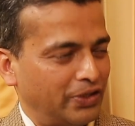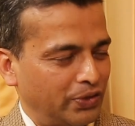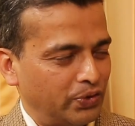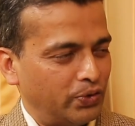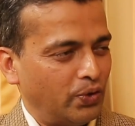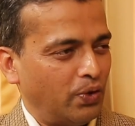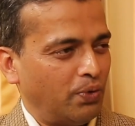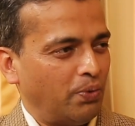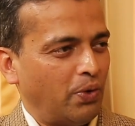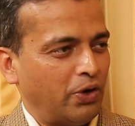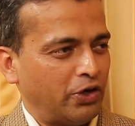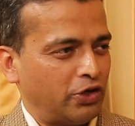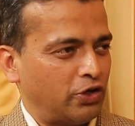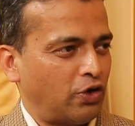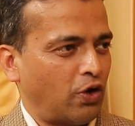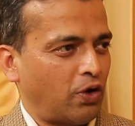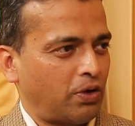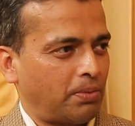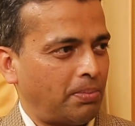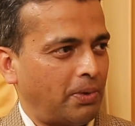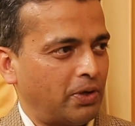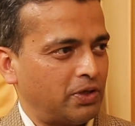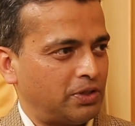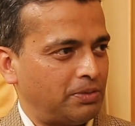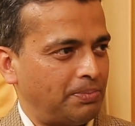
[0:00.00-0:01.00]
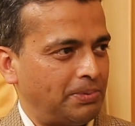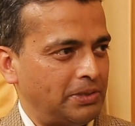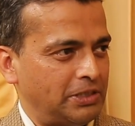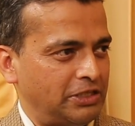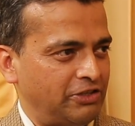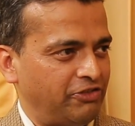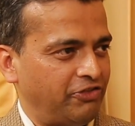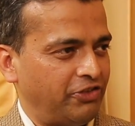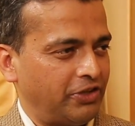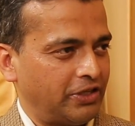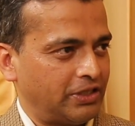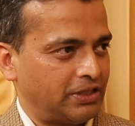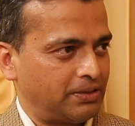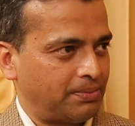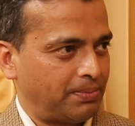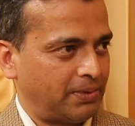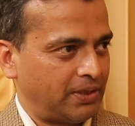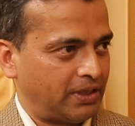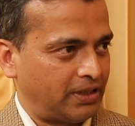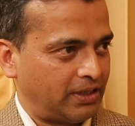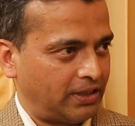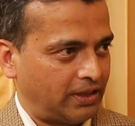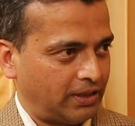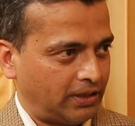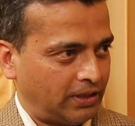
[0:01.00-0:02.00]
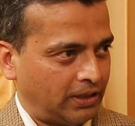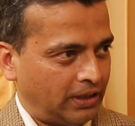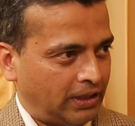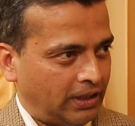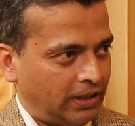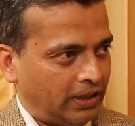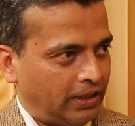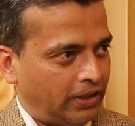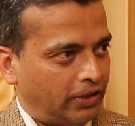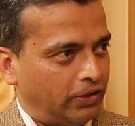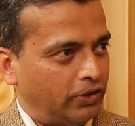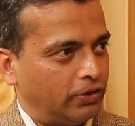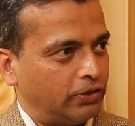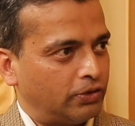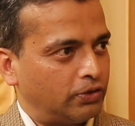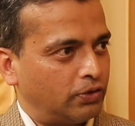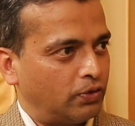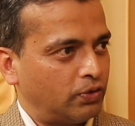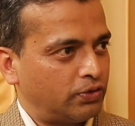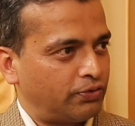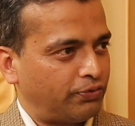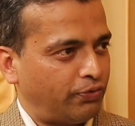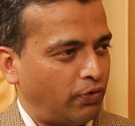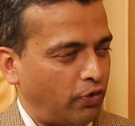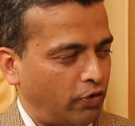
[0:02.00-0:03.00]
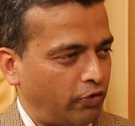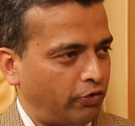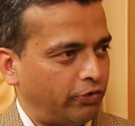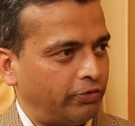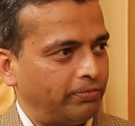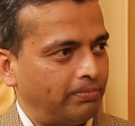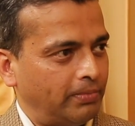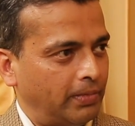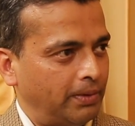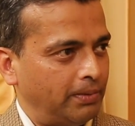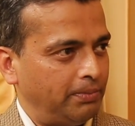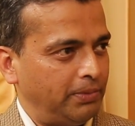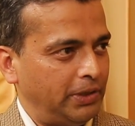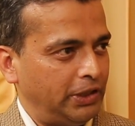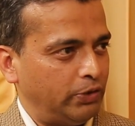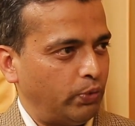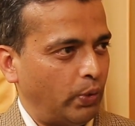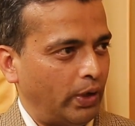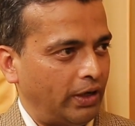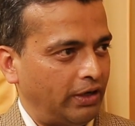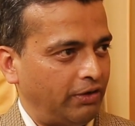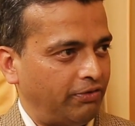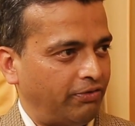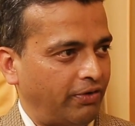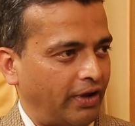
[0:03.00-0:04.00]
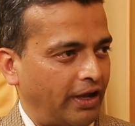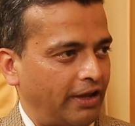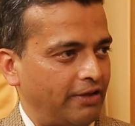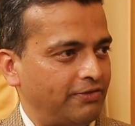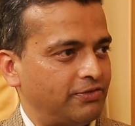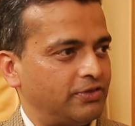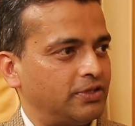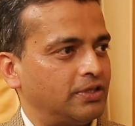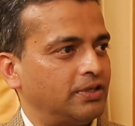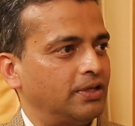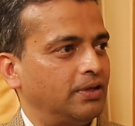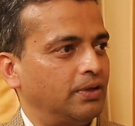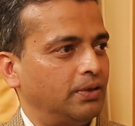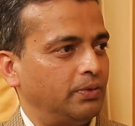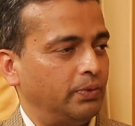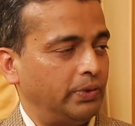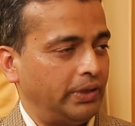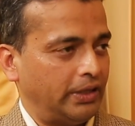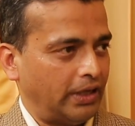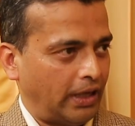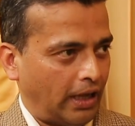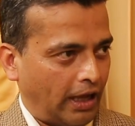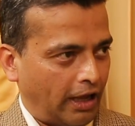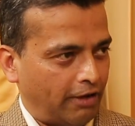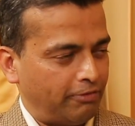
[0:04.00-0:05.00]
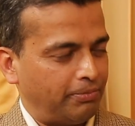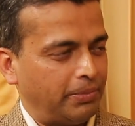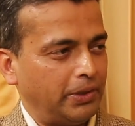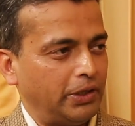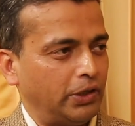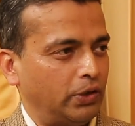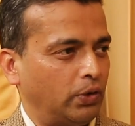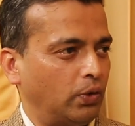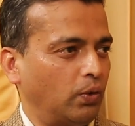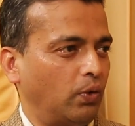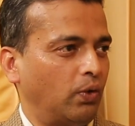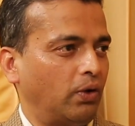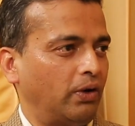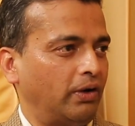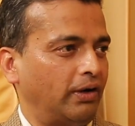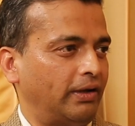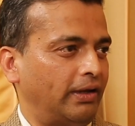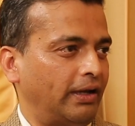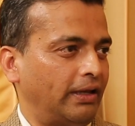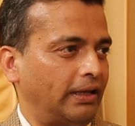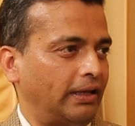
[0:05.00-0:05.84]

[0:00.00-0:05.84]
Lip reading: You don't want to talk about specifics, but those 4 Mi-25s, we have been told